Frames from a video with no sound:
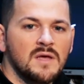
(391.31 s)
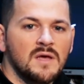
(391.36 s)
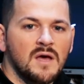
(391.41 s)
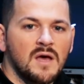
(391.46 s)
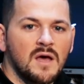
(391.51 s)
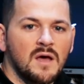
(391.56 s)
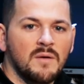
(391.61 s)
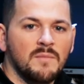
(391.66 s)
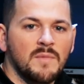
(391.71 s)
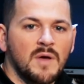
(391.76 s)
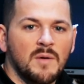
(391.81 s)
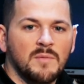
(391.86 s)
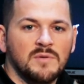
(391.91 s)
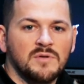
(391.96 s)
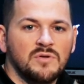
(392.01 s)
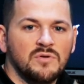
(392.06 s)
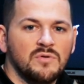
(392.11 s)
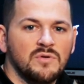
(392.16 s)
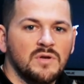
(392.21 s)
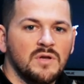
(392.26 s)
I'll be
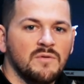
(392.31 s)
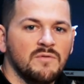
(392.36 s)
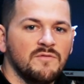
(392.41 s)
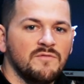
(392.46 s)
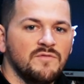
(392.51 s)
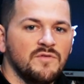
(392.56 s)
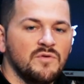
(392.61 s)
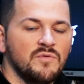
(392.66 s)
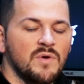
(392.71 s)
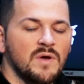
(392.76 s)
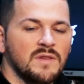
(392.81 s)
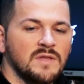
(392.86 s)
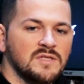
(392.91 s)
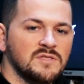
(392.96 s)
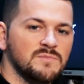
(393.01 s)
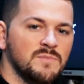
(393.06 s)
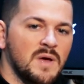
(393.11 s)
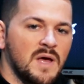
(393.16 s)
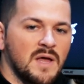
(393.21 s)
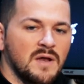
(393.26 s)
doing a review on
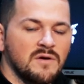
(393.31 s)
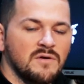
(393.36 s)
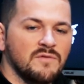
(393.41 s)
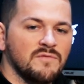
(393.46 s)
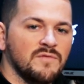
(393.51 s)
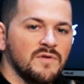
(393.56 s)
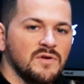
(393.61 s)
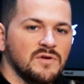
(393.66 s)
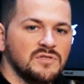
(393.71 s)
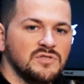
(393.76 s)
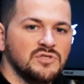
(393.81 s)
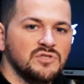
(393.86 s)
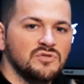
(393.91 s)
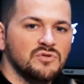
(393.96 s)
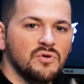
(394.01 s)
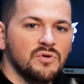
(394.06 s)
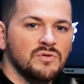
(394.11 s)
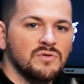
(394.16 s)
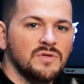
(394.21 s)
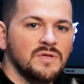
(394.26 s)
this monitor very
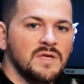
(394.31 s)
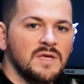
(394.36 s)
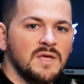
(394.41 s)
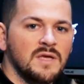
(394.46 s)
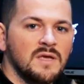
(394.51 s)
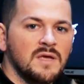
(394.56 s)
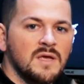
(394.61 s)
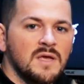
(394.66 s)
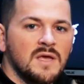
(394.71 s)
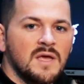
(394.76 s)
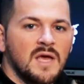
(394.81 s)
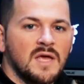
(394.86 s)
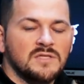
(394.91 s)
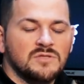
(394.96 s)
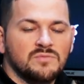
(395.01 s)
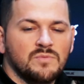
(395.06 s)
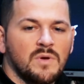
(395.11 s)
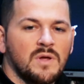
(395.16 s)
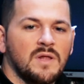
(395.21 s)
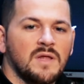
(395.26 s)
shortly,
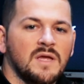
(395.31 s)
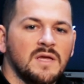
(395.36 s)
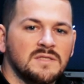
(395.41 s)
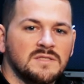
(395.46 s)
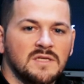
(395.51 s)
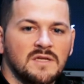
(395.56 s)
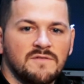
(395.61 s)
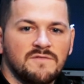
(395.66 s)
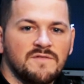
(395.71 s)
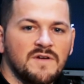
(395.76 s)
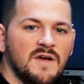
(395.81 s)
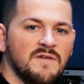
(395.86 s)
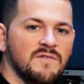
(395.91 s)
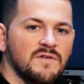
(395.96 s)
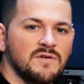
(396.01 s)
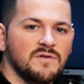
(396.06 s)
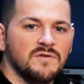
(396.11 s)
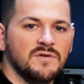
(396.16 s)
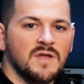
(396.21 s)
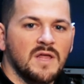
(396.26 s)
as well as a
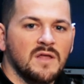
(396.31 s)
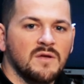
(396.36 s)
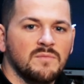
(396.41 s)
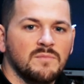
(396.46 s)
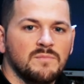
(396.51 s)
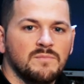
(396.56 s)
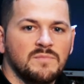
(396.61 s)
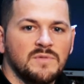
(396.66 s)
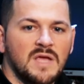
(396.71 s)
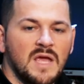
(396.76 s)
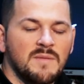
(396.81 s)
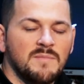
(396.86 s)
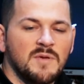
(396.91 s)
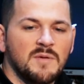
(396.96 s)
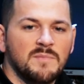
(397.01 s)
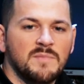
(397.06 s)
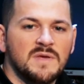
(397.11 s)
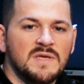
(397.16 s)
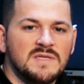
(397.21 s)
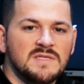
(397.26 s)
$500
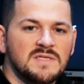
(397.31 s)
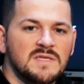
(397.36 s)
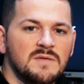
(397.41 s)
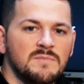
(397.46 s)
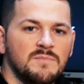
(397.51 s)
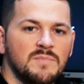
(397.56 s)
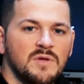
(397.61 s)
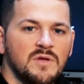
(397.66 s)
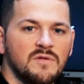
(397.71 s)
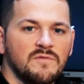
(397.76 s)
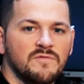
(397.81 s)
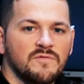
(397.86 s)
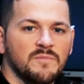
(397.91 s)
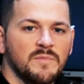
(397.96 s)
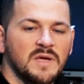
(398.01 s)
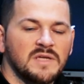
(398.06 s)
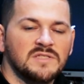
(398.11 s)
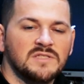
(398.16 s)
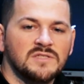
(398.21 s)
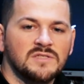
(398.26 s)
gaming PC build for
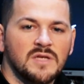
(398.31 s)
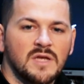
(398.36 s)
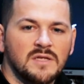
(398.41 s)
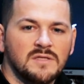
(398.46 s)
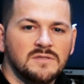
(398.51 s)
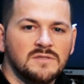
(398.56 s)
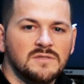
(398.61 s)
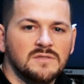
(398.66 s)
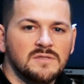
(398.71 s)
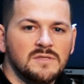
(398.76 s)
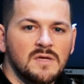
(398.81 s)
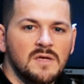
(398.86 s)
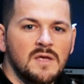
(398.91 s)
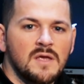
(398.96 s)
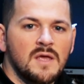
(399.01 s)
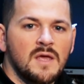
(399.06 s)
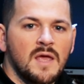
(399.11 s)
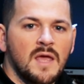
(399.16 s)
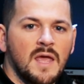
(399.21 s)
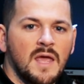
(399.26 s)
my sons.
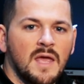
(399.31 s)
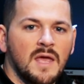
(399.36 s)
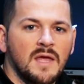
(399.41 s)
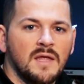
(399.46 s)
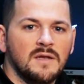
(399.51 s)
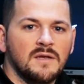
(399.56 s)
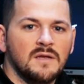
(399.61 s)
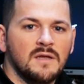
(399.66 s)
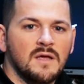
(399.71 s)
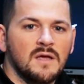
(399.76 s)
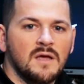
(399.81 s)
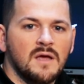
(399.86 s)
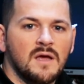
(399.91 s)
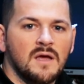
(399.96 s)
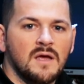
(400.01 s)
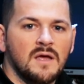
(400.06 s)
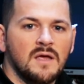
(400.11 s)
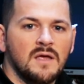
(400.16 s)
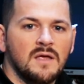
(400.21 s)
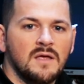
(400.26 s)
And
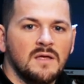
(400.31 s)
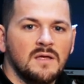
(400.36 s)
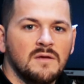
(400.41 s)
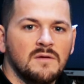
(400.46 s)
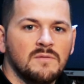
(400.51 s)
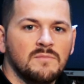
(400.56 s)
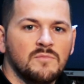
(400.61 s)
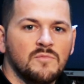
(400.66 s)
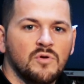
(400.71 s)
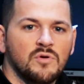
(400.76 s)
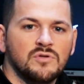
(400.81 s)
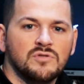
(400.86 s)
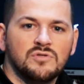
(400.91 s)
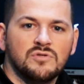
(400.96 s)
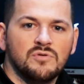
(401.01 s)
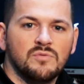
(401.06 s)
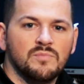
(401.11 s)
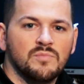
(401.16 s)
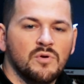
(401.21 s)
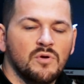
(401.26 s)
I'm going
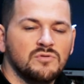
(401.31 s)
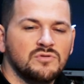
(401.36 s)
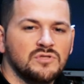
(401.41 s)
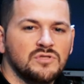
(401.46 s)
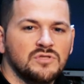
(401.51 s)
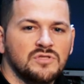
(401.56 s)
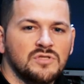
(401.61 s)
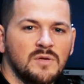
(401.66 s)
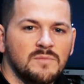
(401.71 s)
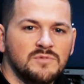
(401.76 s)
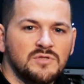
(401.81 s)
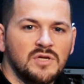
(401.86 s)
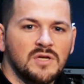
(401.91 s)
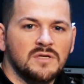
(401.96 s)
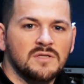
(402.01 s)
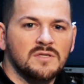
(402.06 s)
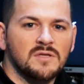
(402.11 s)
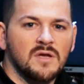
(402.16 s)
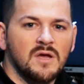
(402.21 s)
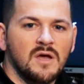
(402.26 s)
to approach the
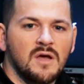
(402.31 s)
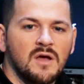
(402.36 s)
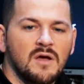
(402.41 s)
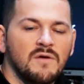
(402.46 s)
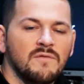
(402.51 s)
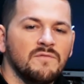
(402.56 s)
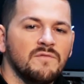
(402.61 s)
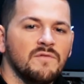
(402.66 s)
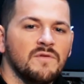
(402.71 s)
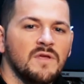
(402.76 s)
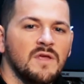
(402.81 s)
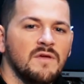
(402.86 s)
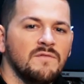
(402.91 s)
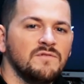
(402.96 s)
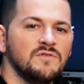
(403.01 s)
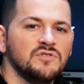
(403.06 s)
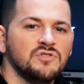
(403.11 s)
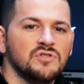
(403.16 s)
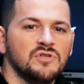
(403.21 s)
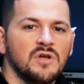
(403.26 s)
subject of
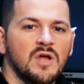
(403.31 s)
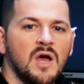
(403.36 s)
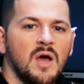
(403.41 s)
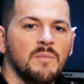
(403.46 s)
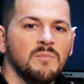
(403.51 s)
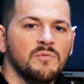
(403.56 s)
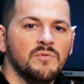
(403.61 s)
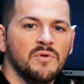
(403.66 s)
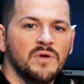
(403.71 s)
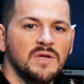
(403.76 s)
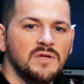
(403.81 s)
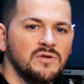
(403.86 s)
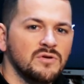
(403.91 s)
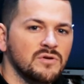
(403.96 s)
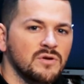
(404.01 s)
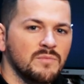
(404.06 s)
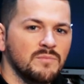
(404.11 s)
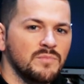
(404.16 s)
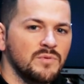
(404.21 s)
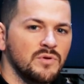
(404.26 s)
if you should upgrade your
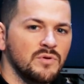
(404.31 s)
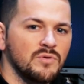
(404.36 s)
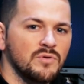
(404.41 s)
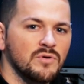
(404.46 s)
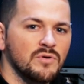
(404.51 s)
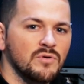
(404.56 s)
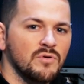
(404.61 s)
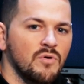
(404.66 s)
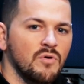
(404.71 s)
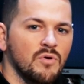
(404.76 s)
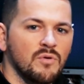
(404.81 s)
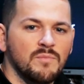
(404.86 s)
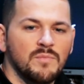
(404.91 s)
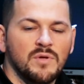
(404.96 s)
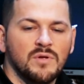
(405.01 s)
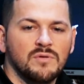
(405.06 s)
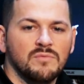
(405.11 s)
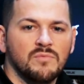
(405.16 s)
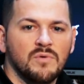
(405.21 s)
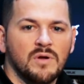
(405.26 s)
computer or
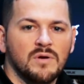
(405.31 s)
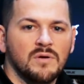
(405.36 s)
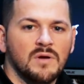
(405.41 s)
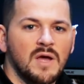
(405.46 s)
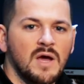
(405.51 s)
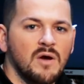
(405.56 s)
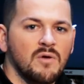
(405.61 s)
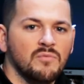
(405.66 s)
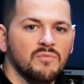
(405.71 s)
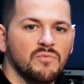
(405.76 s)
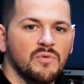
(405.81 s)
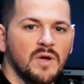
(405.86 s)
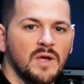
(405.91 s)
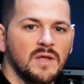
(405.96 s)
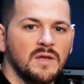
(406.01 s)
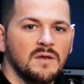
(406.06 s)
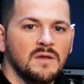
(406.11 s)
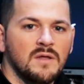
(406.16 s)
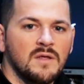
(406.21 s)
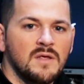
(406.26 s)
build one
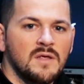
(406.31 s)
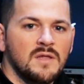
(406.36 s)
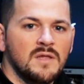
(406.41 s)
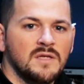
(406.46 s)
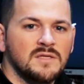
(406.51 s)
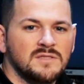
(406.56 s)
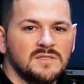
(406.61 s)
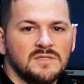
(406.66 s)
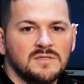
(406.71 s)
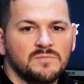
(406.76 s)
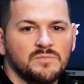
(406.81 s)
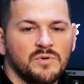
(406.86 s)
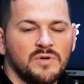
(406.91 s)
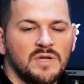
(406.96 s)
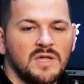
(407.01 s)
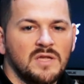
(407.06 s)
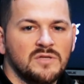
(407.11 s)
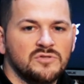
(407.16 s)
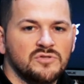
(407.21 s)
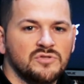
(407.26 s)
outright. This is
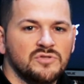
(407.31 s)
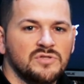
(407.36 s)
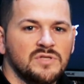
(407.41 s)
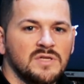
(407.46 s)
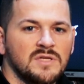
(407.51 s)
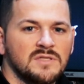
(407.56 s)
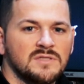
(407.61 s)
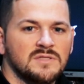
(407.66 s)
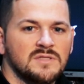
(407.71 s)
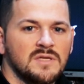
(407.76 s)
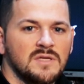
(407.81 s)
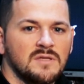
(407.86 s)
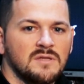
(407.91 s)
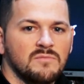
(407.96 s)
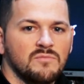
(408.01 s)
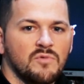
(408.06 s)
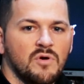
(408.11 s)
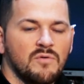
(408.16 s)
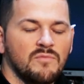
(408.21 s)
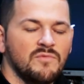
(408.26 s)
pretty interesting
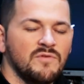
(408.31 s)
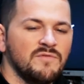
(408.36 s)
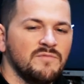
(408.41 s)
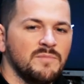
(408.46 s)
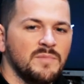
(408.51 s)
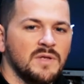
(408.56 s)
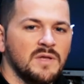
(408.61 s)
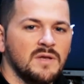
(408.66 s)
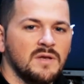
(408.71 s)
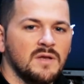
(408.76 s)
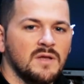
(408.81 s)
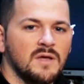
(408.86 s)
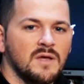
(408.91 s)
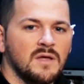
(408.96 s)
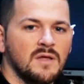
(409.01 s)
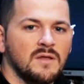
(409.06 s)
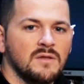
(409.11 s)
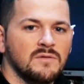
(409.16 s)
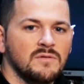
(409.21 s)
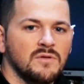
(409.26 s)
seeing what we've been
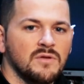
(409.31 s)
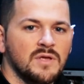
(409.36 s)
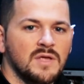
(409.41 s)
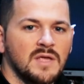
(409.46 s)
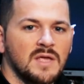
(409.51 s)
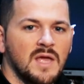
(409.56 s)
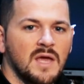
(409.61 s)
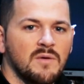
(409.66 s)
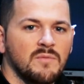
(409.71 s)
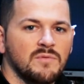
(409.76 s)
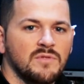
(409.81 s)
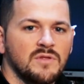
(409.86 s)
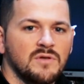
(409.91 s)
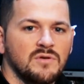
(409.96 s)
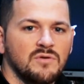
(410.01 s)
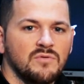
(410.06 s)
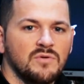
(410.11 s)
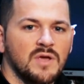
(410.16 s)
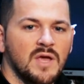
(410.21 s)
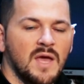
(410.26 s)
looking at with the
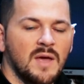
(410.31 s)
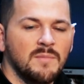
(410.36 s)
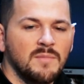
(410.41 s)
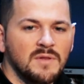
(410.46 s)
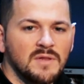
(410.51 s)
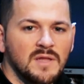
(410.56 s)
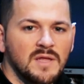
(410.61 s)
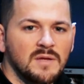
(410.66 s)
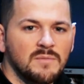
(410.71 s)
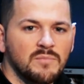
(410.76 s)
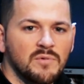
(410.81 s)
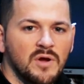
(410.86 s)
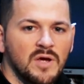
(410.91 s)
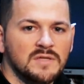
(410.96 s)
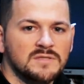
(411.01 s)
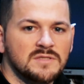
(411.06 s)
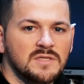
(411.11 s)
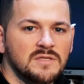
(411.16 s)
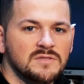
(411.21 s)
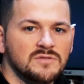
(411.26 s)
new Kaby Lake
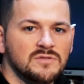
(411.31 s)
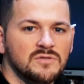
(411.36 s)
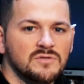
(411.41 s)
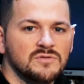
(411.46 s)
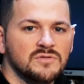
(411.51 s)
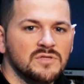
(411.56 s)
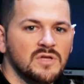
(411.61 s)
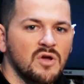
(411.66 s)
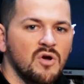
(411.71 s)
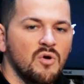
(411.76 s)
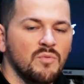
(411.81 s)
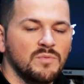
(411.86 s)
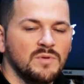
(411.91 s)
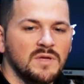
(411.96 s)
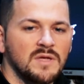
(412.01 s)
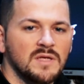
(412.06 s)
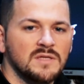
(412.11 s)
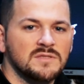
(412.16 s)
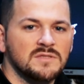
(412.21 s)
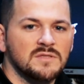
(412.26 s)
processors. I hope to
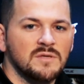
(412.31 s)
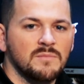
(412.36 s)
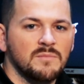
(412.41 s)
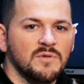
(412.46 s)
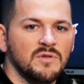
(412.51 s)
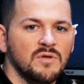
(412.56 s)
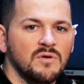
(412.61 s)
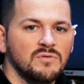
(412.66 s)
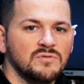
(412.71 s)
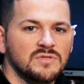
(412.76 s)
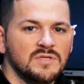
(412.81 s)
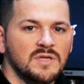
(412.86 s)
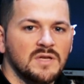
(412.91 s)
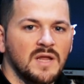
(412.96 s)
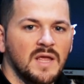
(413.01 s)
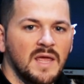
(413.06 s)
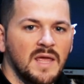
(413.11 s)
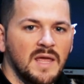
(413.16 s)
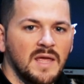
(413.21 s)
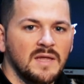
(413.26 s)
get some of those in
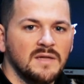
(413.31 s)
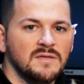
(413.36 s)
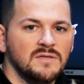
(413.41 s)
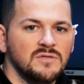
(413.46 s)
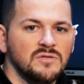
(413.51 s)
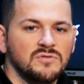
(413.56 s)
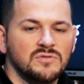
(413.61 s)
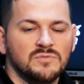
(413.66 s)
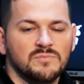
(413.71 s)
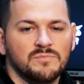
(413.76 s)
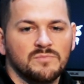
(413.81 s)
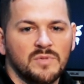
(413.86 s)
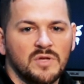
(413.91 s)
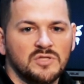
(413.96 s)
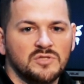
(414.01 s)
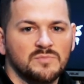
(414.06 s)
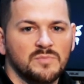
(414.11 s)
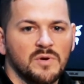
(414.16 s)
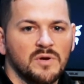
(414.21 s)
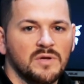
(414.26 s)
hand to do some
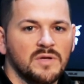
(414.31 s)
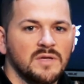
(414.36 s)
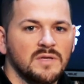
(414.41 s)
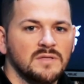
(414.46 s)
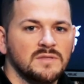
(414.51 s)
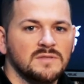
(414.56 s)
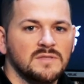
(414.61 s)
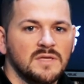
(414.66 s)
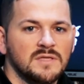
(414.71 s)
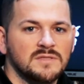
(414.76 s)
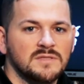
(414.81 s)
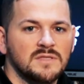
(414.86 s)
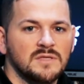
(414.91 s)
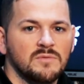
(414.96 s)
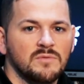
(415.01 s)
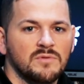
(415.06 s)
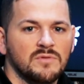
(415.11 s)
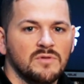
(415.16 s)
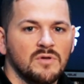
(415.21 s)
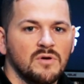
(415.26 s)
benchmarking and testing
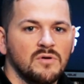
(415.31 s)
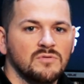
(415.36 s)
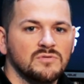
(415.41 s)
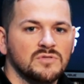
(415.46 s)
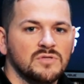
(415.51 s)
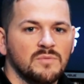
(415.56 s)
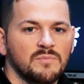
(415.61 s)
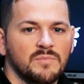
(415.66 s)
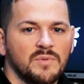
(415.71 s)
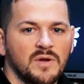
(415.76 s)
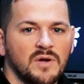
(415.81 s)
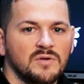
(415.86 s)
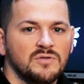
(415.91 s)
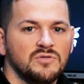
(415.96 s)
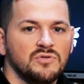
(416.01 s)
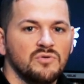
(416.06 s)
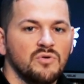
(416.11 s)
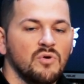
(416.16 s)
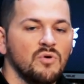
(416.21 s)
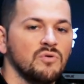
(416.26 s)
with those compared
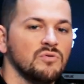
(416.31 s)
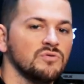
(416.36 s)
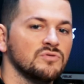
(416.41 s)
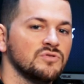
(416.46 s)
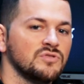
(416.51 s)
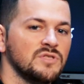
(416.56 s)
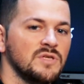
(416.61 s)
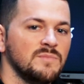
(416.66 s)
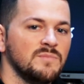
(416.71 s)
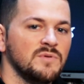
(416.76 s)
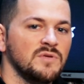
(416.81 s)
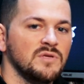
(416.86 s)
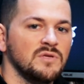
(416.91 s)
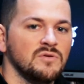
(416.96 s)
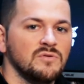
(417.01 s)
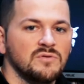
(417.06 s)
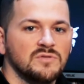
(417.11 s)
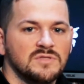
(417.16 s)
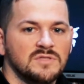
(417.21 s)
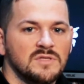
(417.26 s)
to older
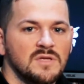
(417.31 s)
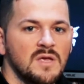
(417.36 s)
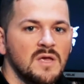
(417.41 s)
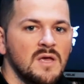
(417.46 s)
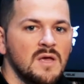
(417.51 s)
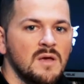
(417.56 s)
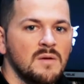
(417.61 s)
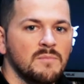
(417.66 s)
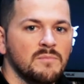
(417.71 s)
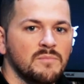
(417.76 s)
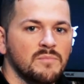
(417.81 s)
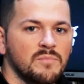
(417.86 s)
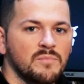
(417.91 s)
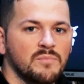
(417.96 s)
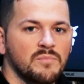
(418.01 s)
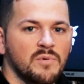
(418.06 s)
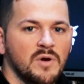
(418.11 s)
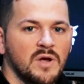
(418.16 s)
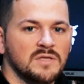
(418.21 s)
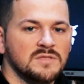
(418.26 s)
CPUs,
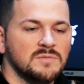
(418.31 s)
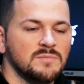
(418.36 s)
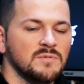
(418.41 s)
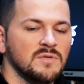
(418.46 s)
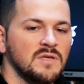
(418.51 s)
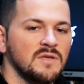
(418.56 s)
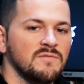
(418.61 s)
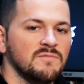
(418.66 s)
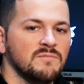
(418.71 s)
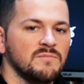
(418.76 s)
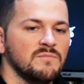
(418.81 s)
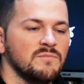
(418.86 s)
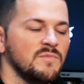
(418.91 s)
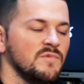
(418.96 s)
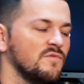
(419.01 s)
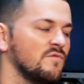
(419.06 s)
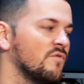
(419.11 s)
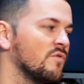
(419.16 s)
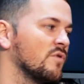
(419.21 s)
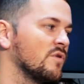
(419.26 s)
possibly even
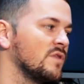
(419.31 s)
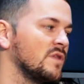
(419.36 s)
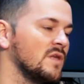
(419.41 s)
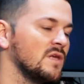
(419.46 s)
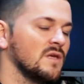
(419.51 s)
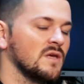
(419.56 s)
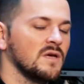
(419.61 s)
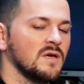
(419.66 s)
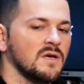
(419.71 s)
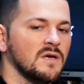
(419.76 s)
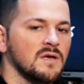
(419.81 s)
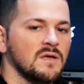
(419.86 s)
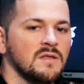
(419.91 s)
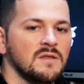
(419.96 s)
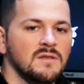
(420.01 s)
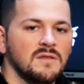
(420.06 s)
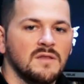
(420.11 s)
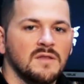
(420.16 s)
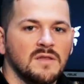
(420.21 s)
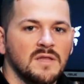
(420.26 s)
before the
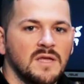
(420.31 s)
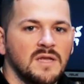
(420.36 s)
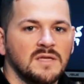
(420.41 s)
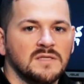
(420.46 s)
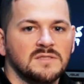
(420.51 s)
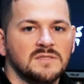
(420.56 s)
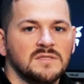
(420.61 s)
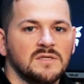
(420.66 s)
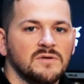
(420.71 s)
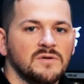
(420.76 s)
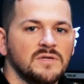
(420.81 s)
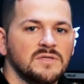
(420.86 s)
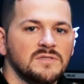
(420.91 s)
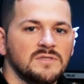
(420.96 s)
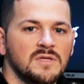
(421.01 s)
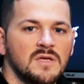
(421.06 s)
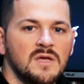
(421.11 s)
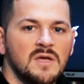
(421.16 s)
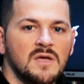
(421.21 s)
latest series.